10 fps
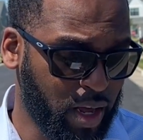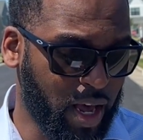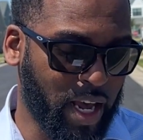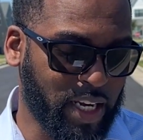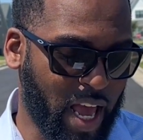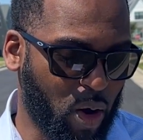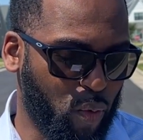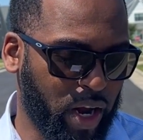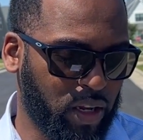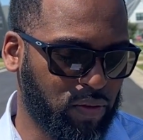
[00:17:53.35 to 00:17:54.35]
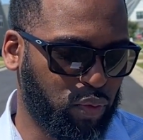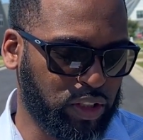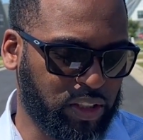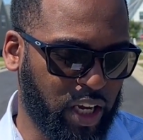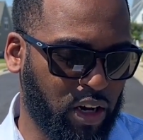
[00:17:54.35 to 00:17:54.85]
and that went for
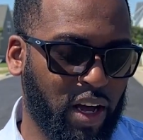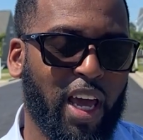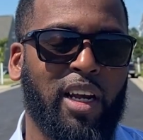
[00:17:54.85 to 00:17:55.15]
sale at